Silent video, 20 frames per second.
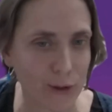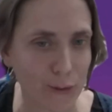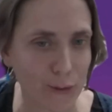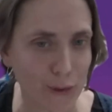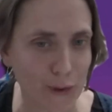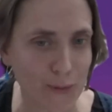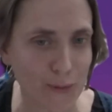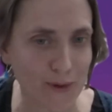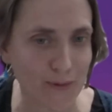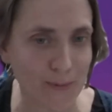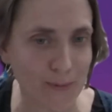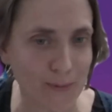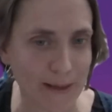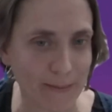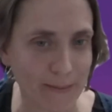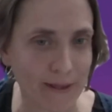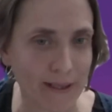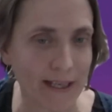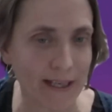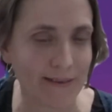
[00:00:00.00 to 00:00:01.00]
group of
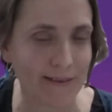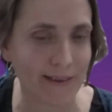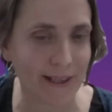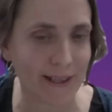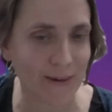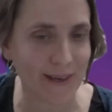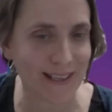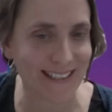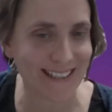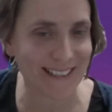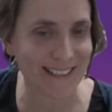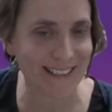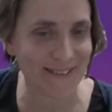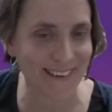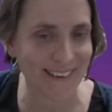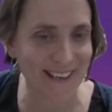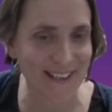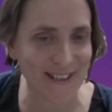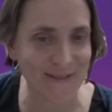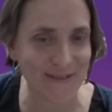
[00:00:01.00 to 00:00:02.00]
people here in the Queensland
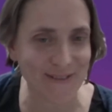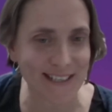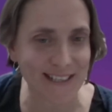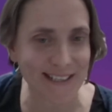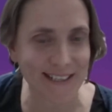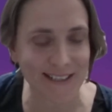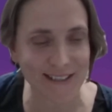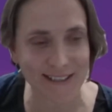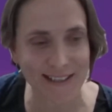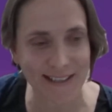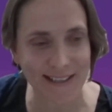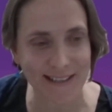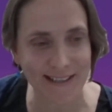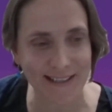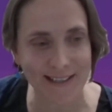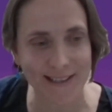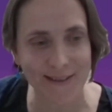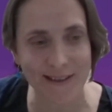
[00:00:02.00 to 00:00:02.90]
Aphasia Research Centre,